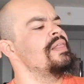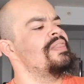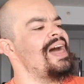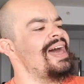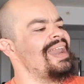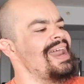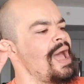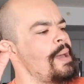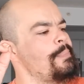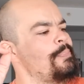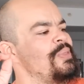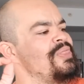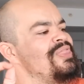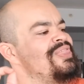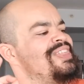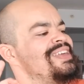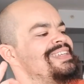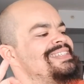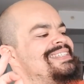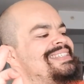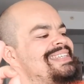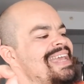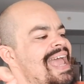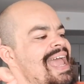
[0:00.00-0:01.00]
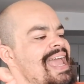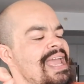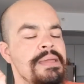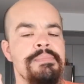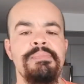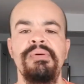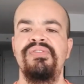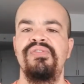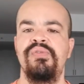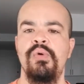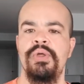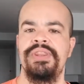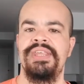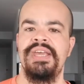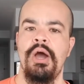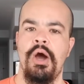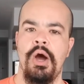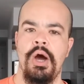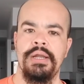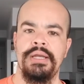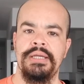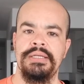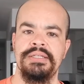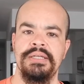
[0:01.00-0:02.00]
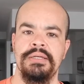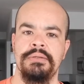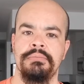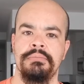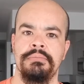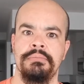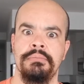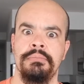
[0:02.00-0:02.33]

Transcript: That happened the day before the audit.